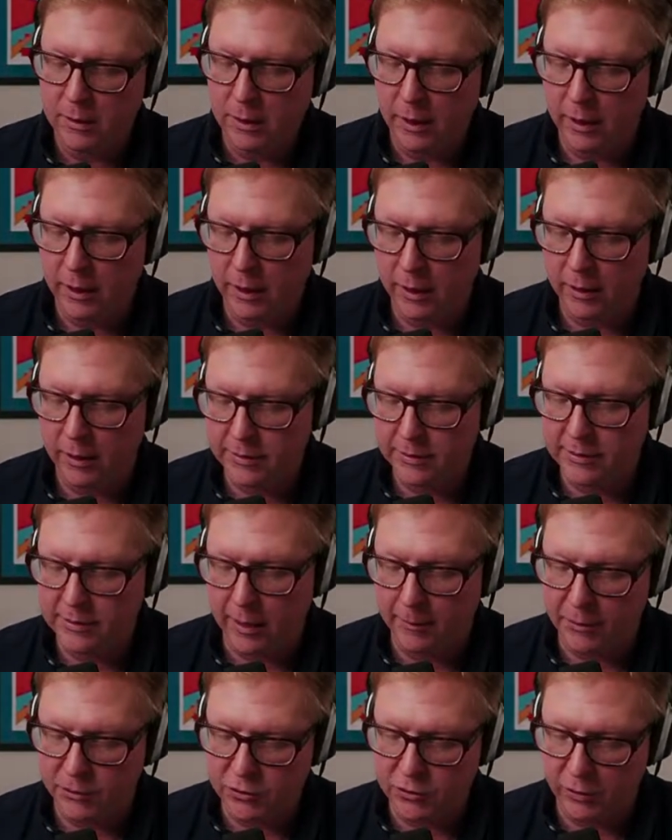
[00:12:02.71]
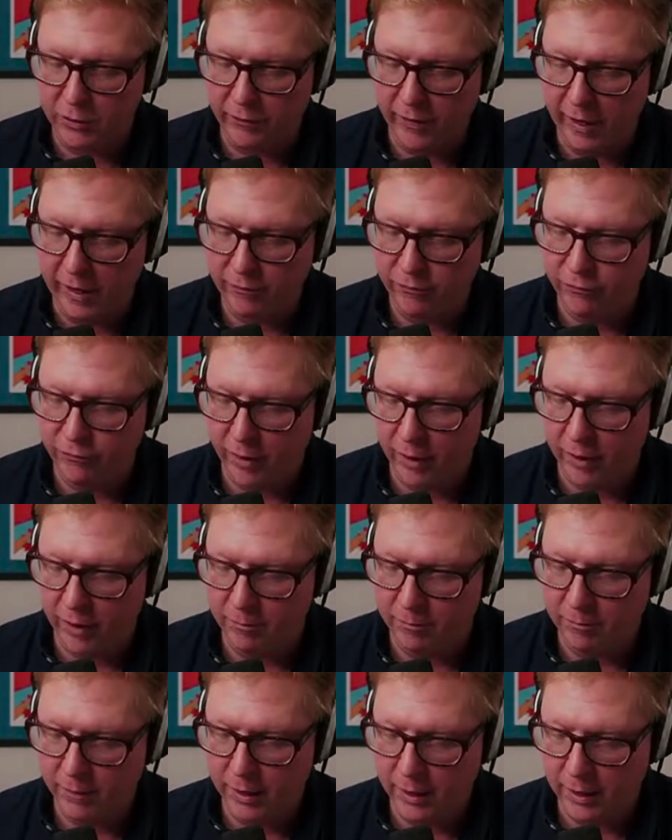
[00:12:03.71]
uh, this time a survey
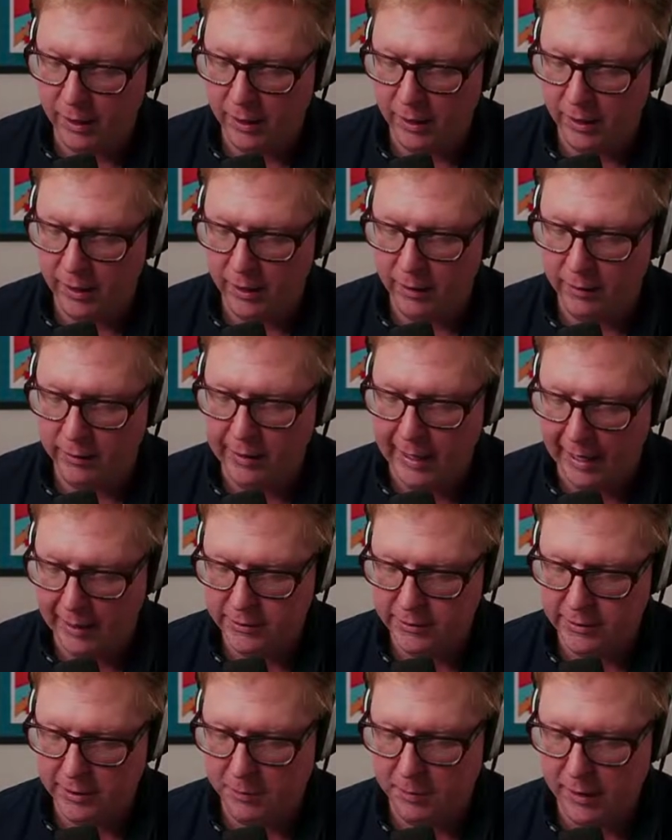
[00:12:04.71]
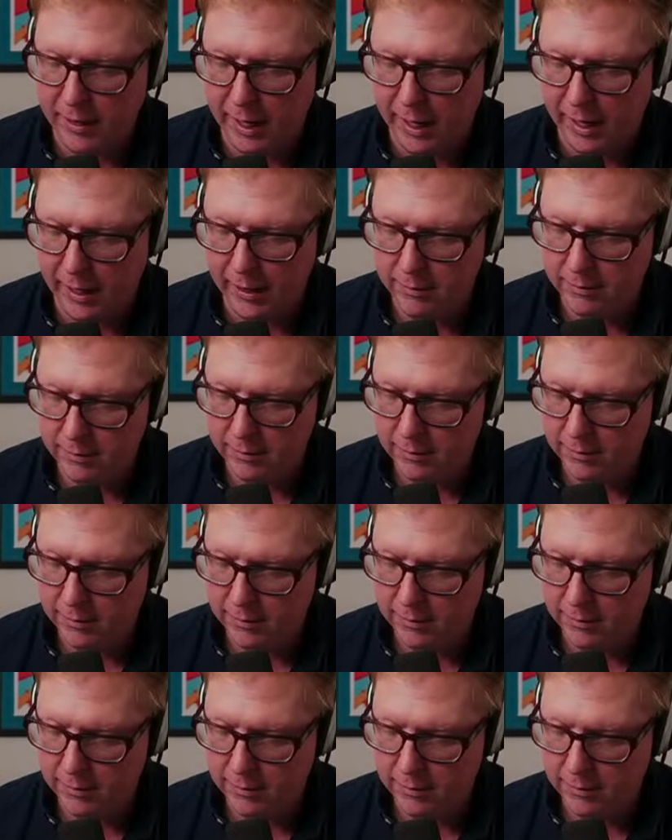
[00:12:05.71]
from uh, Cal CPA,